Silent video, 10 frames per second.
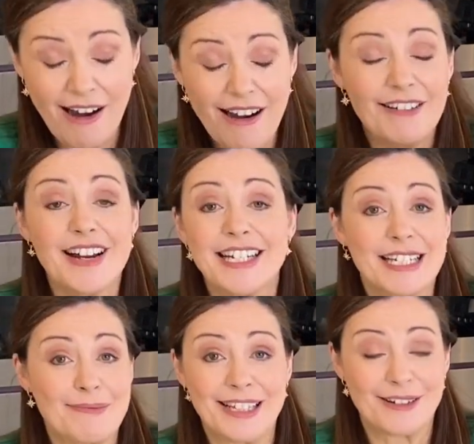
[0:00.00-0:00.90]
Already
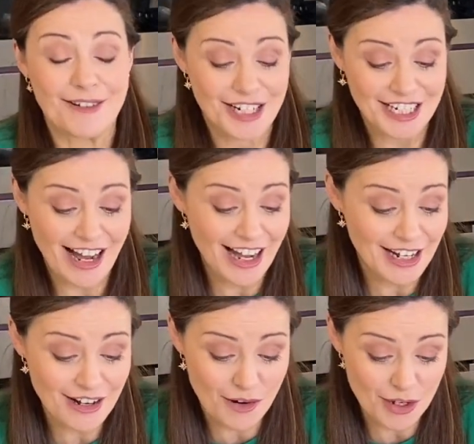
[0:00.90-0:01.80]
smells gorgeous. I
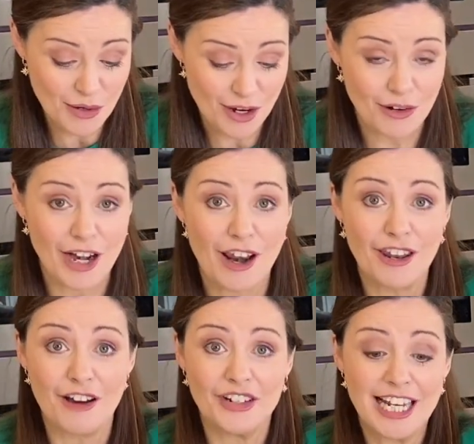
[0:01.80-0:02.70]
know you are going to
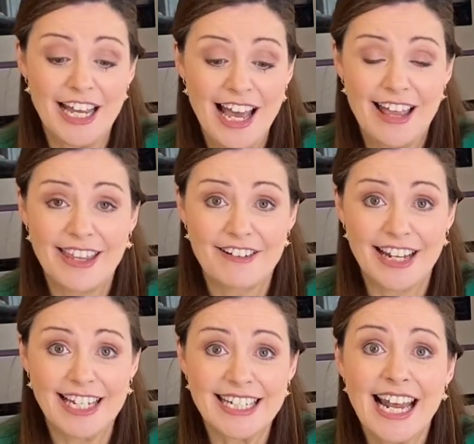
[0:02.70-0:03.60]
love it. There it
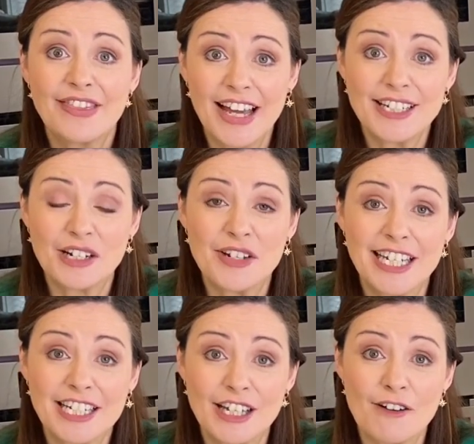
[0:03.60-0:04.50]
is. That is going
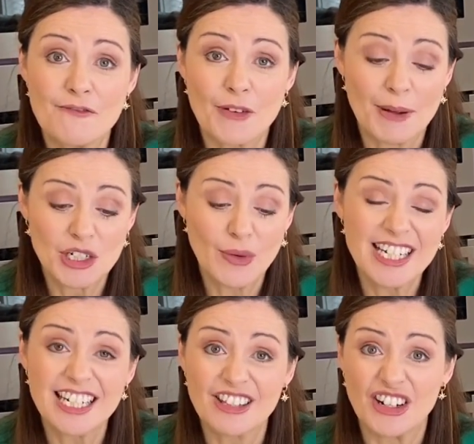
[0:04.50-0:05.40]
into the oven for about
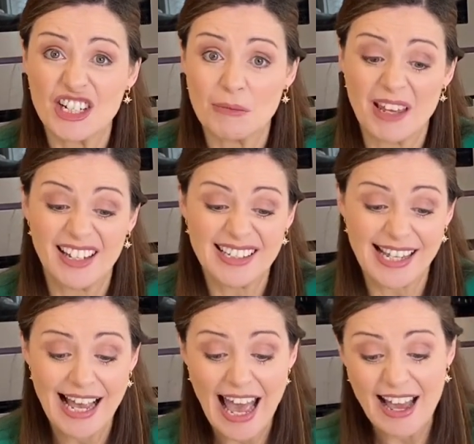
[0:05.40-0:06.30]
20 to 30 minutes
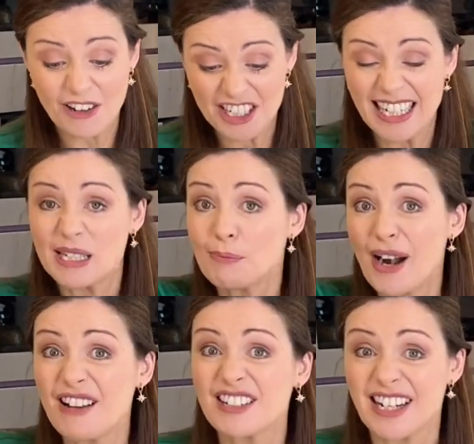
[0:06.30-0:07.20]
until it's
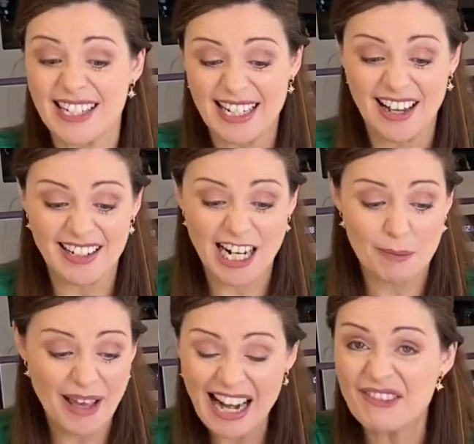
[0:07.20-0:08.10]
browned nicely on
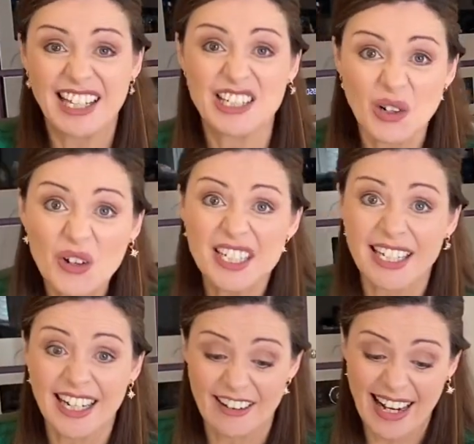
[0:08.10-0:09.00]
top. Everything's cooked
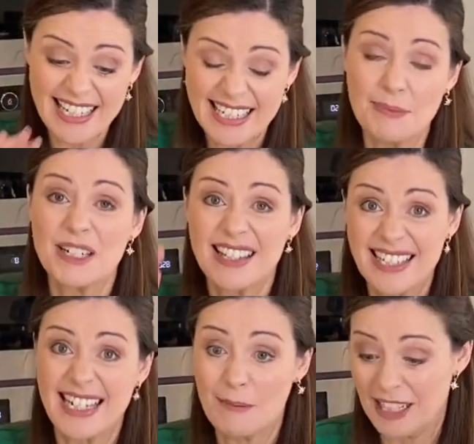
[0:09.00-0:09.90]
in here except
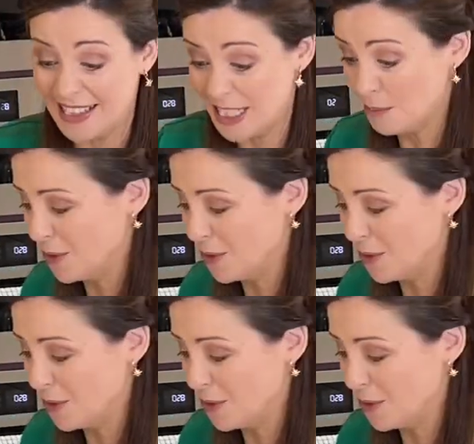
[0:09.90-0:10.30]
the salmon at this